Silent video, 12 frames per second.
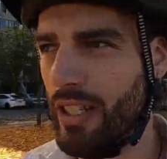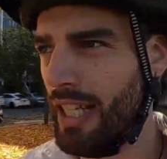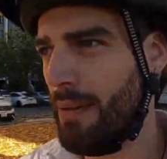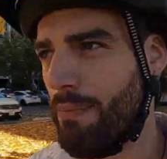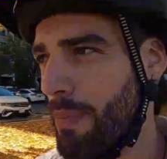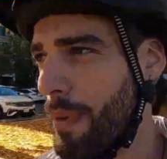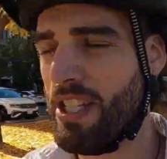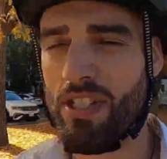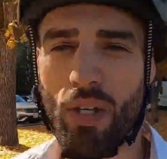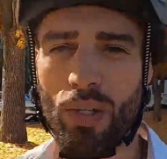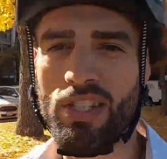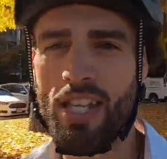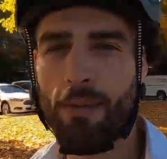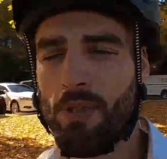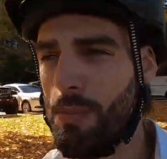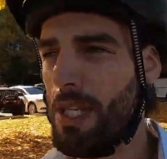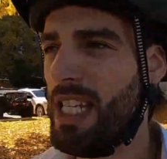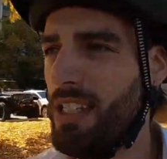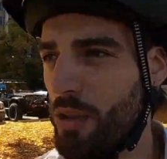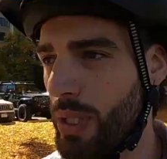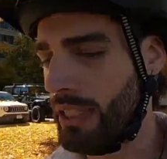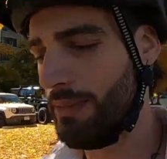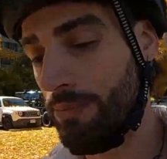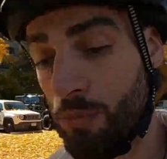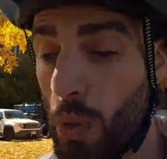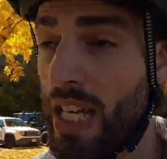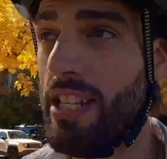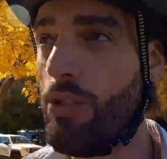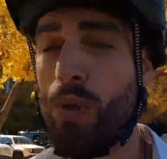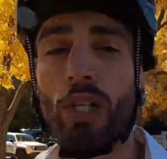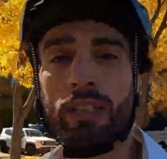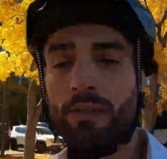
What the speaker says: Like I'm basically going the same speed, doing way less work,